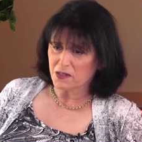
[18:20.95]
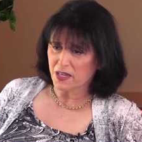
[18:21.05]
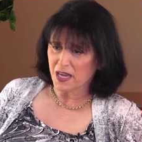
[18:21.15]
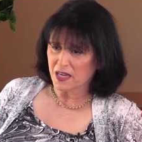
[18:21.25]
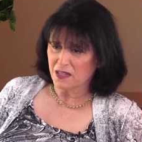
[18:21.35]

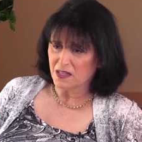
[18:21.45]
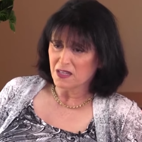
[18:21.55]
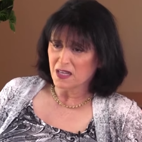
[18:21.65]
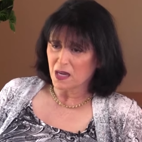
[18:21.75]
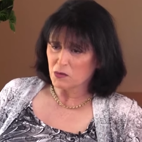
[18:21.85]
Yale.
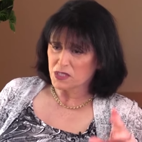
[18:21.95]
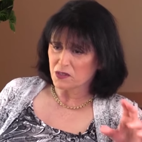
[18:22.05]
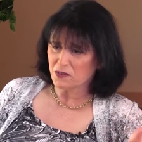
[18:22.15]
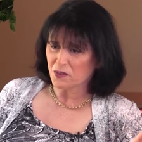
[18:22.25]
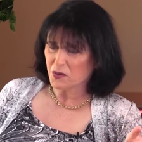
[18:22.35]
I was
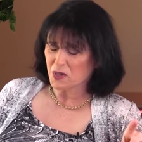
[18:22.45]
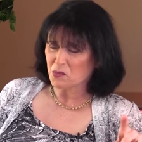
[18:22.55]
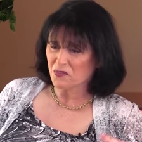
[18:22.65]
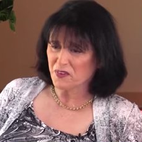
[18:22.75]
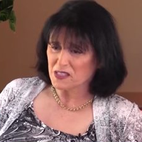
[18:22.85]
interviewing a
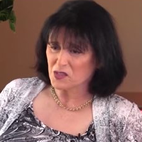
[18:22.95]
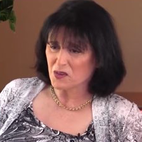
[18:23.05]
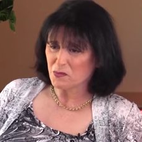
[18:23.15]
professor